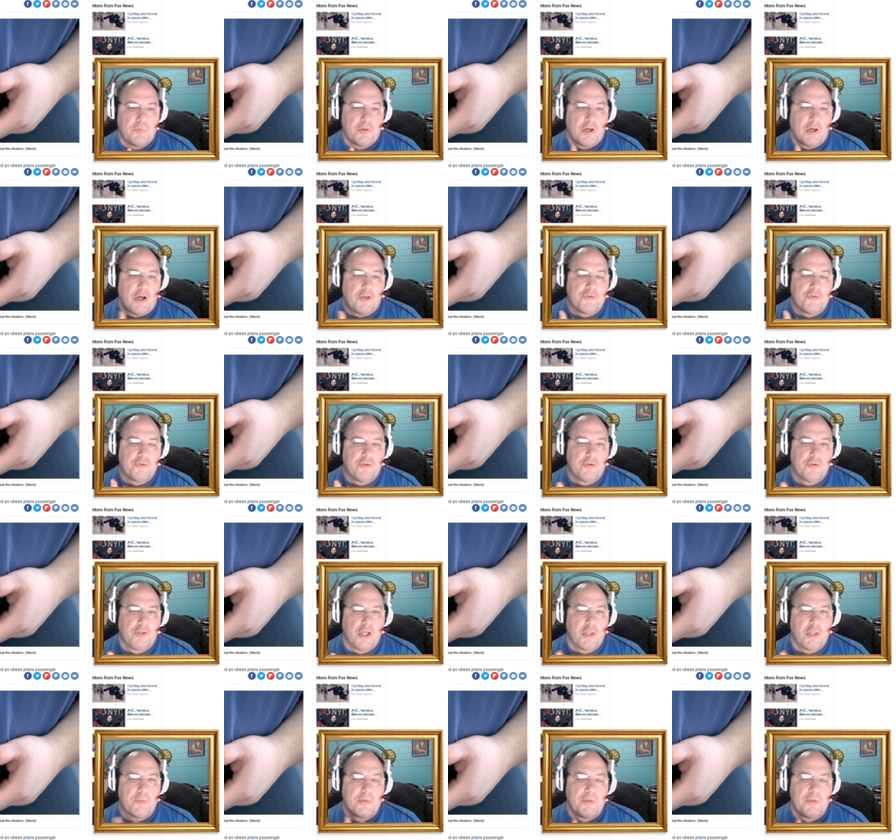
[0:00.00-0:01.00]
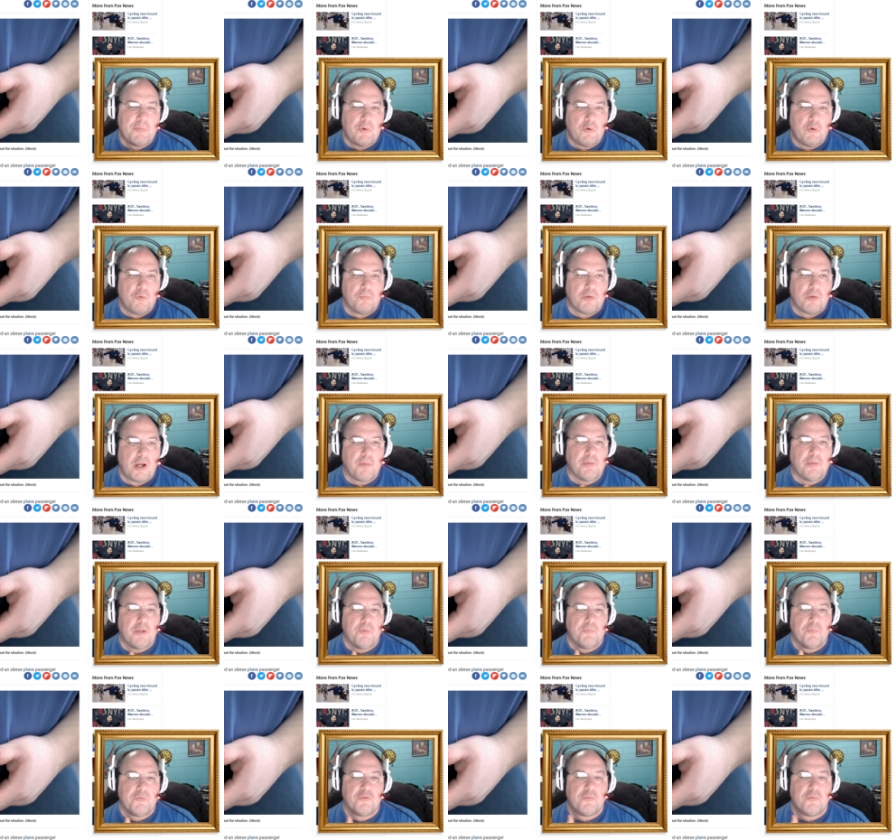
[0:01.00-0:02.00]
causing other people
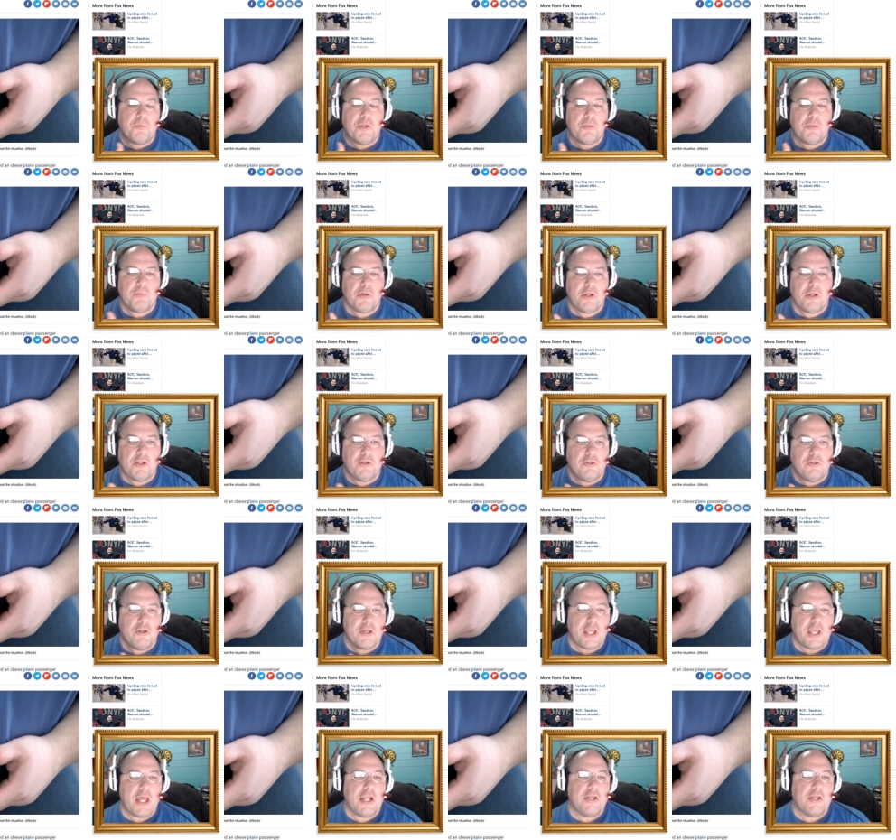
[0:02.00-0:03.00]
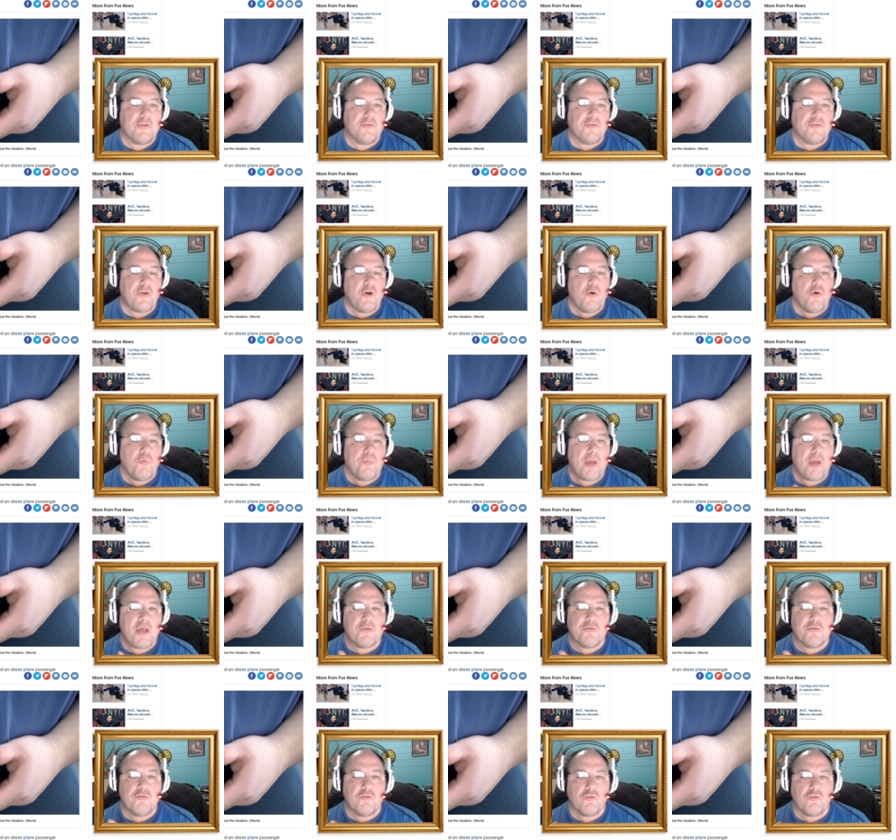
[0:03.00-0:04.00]
problems, depending upon how you look at it. So,
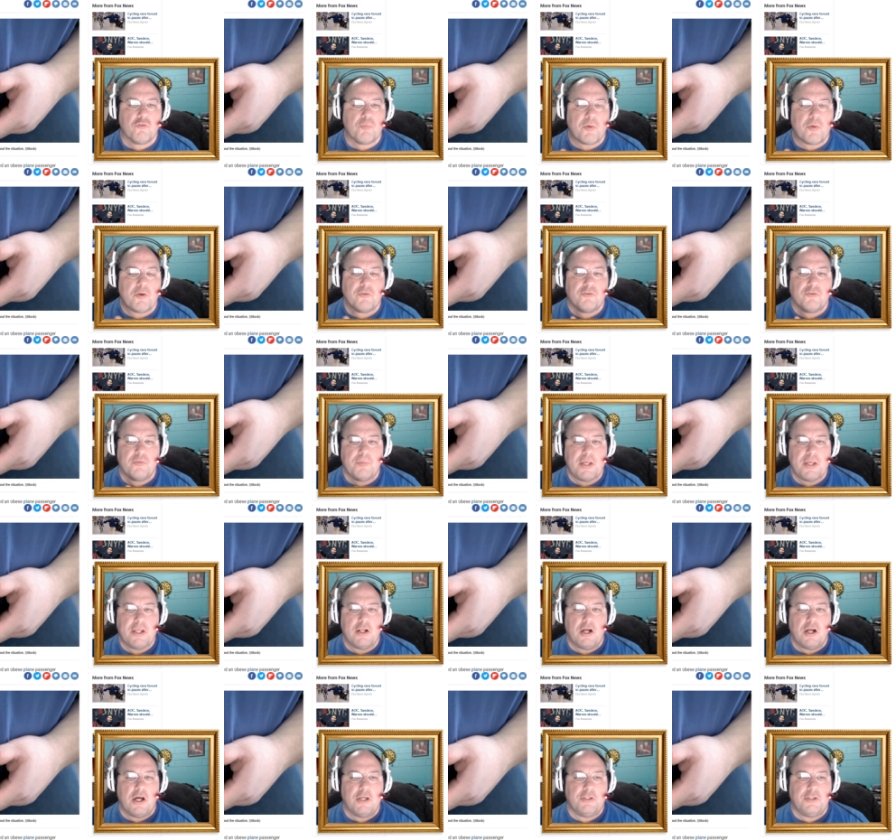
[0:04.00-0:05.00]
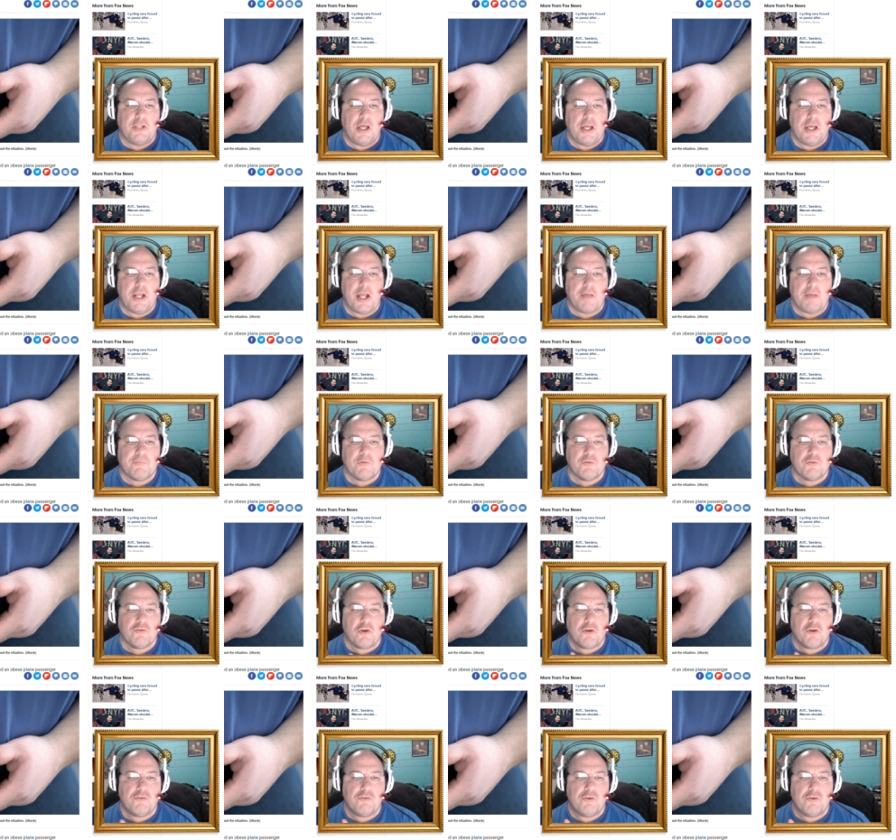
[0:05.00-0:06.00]
passenger sparks debate online after
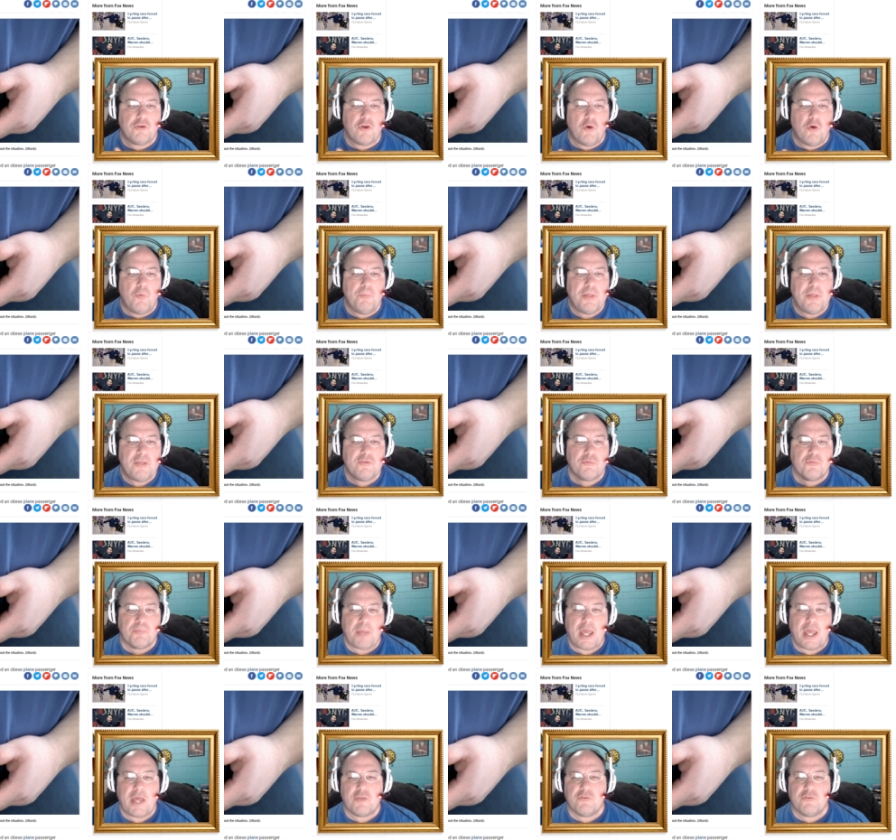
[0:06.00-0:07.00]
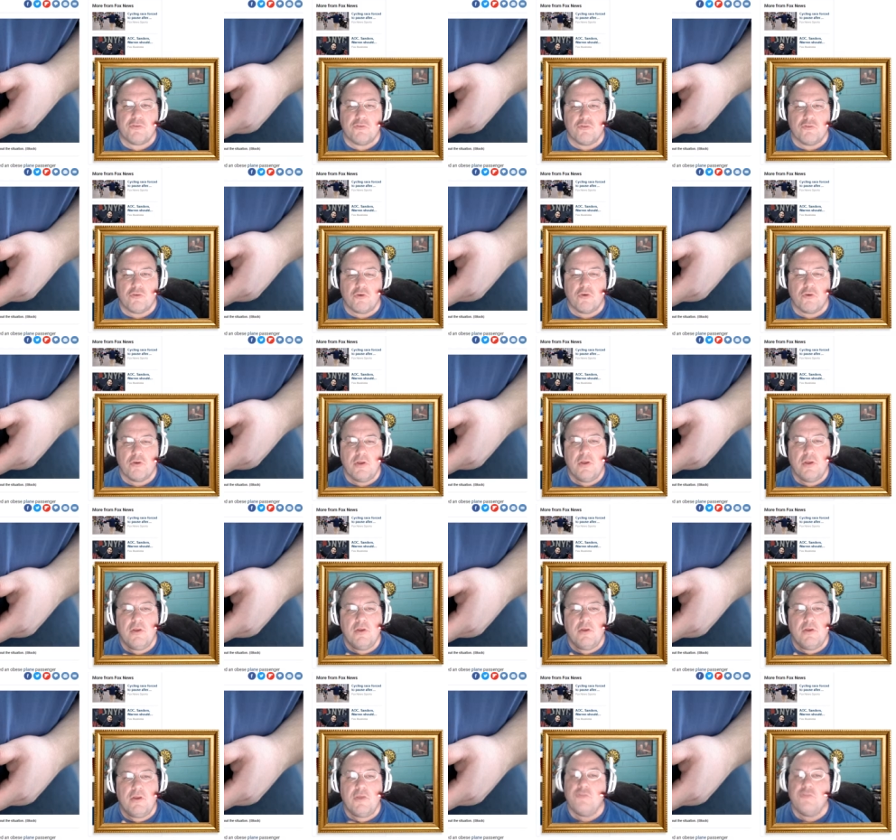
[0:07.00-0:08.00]
charging obese passenger.
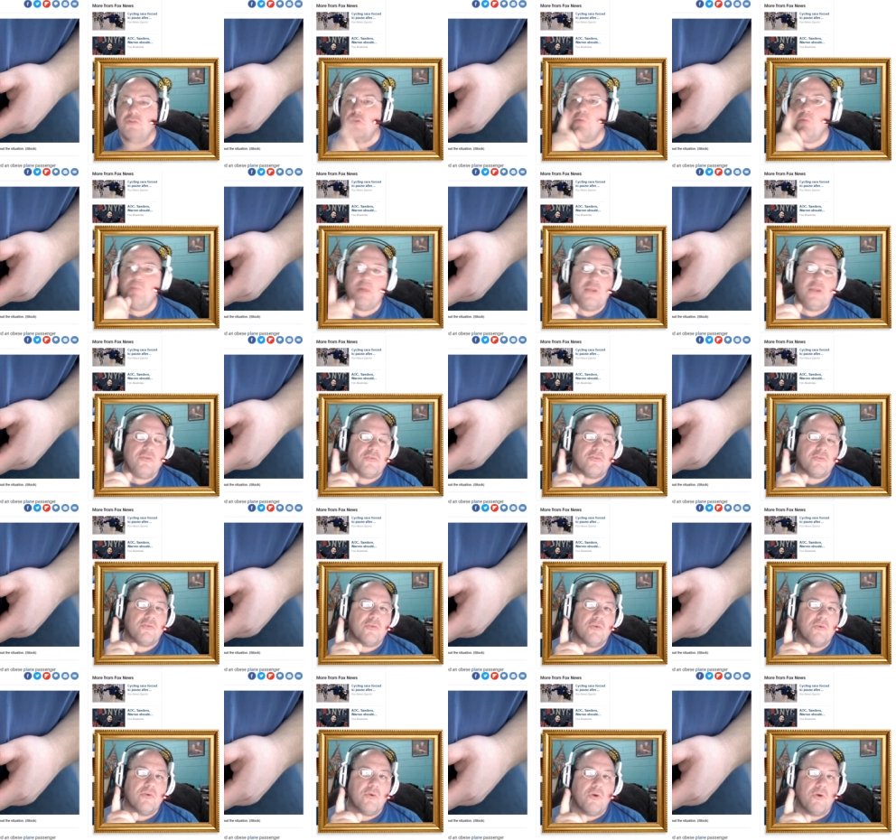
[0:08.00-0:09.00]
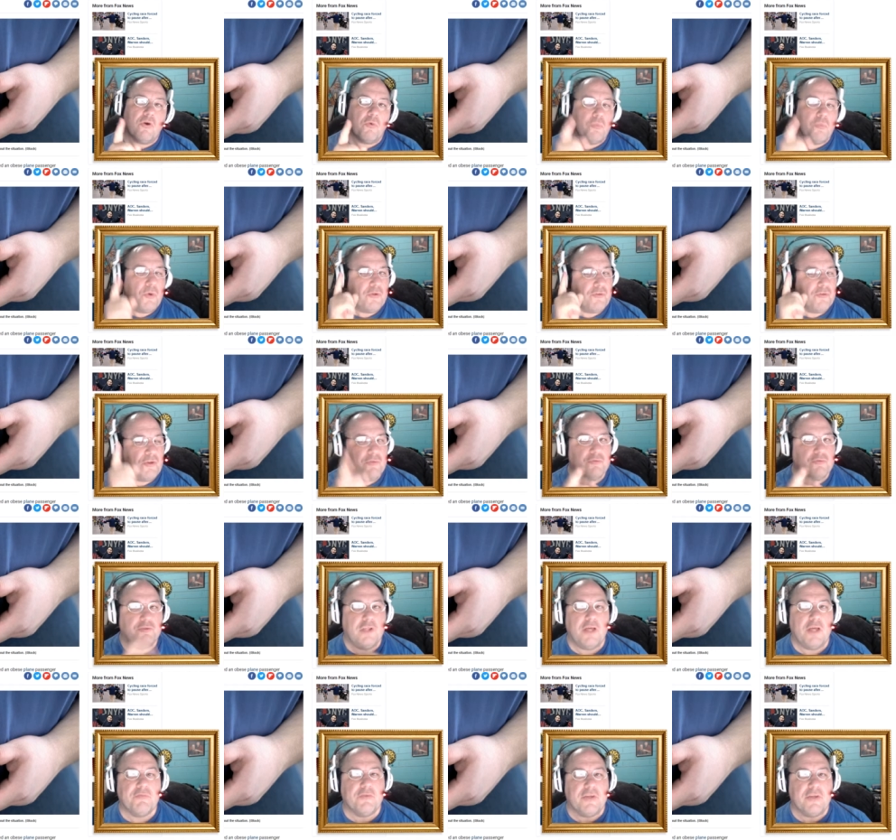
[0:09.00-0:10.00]
Is he obese or was he
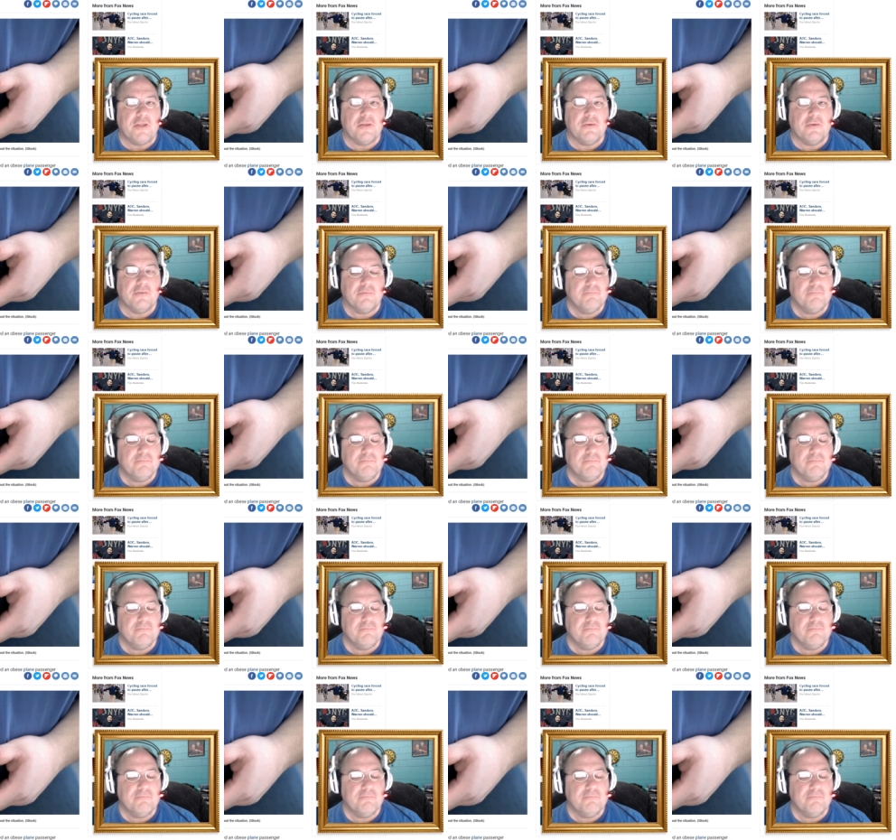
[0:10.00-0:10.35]
fluffy?